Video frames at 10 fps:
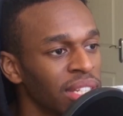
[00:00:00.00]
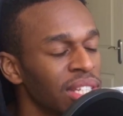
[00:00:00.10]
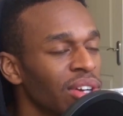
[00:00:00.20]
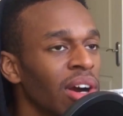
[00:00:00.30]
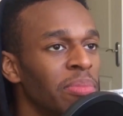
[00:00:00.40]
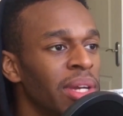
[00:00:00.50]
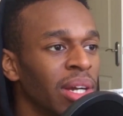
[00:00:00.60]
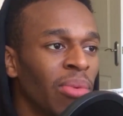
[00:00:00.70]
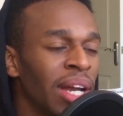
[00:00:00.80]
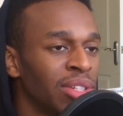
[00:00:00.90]
Because it's
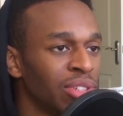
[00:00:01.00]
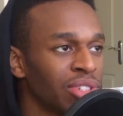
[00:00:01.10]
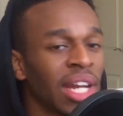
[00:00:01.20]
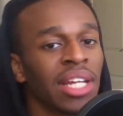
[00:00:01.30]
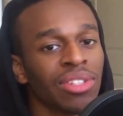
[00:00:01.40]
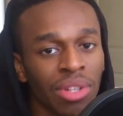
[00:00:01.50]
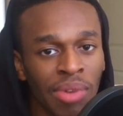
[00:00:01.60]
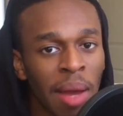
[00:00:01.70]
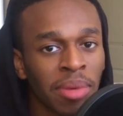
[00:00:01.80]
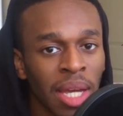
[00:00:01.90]
hard being a white dude and trying to
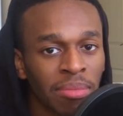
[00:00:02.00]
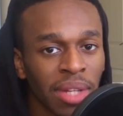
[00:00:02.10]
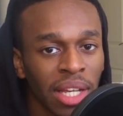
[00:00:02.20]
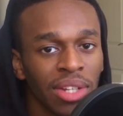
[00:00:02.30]
enter the rap game.